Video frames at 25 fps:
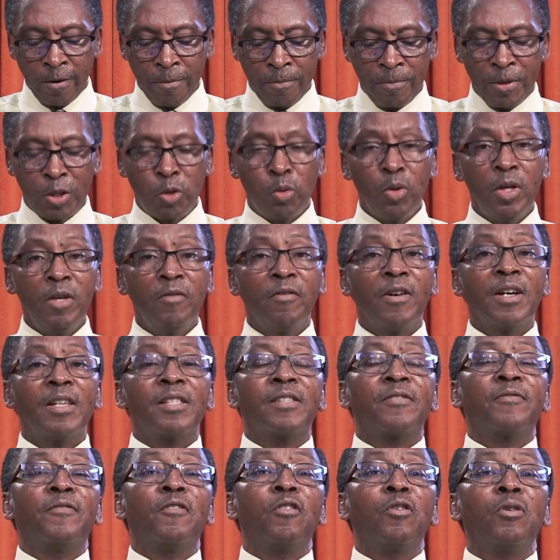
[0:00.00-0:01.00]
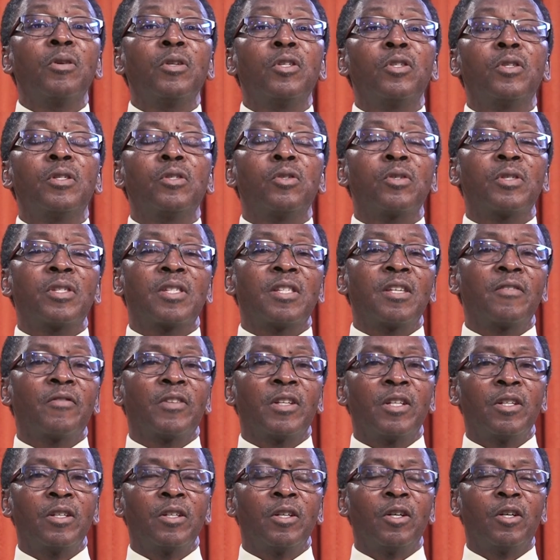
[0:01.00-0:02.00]
Between verse 4 to
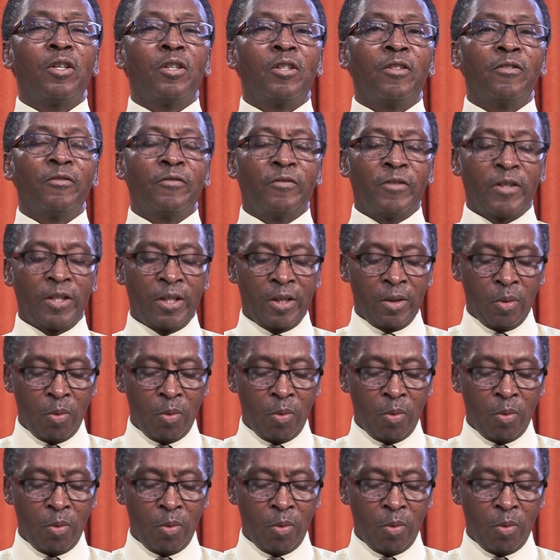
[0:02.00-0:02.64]
7 of